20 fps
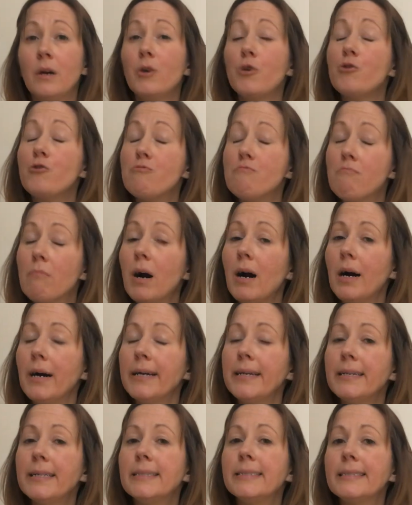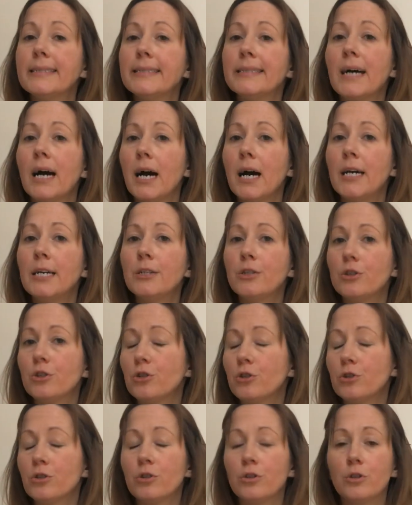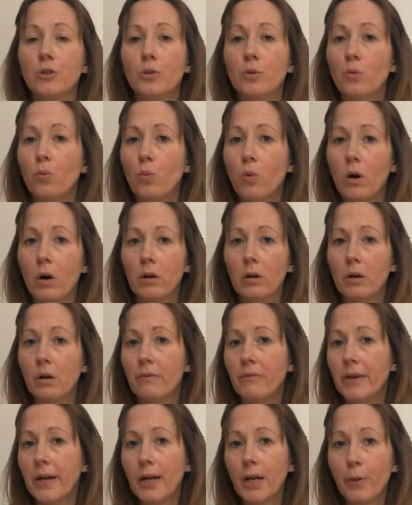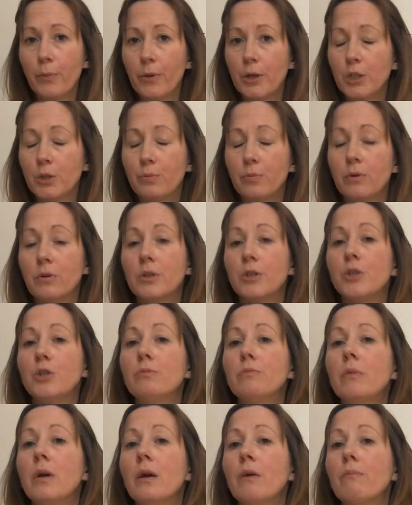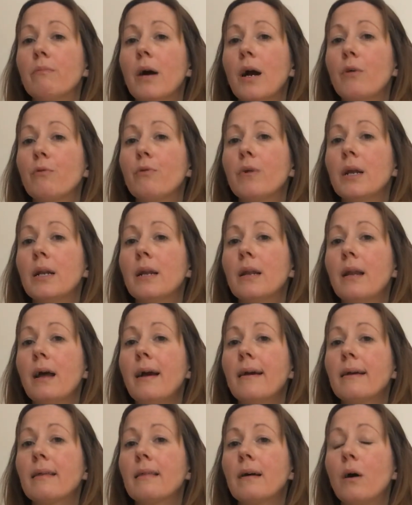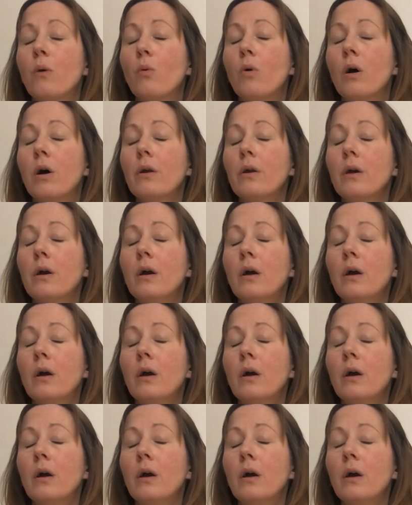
You might decide just to do one of the acupressure points. You might really like that one,